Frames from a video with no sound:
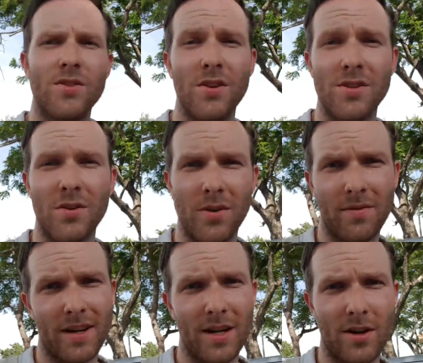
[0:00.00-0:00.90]
So it's
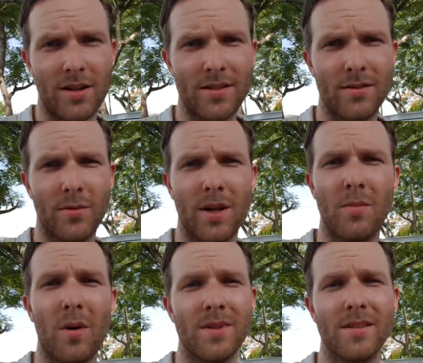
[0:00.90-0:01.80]
horrifically hot. We're
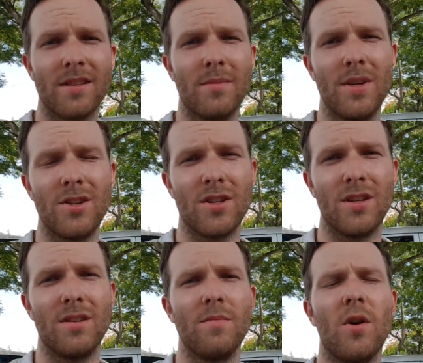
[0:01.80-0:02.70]
gonna pop down to the beach
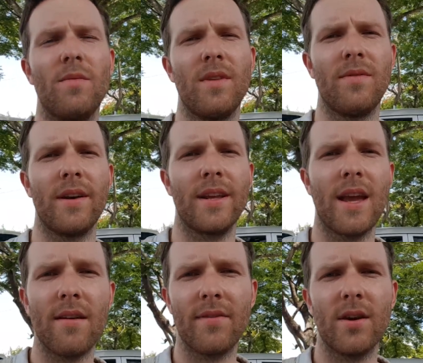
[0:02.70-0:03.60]
and hopefully find a
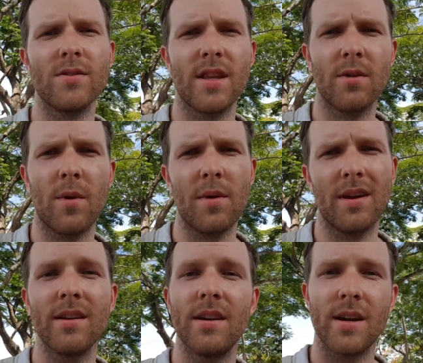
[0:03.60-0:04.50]
cafe or something where we
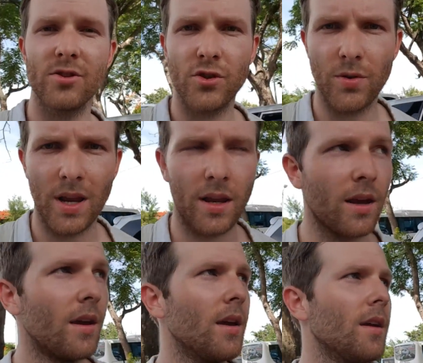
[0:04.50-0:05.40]
can get a nice drink,
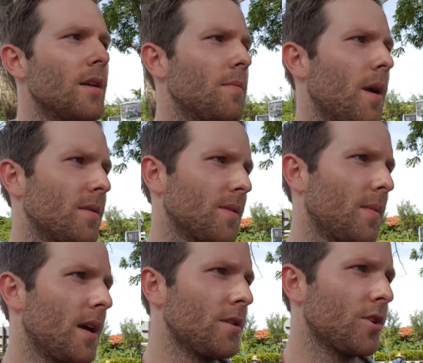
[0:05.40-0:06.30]
maybe
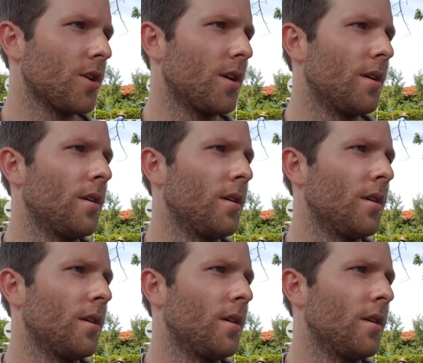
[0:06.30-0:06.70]
some lunch.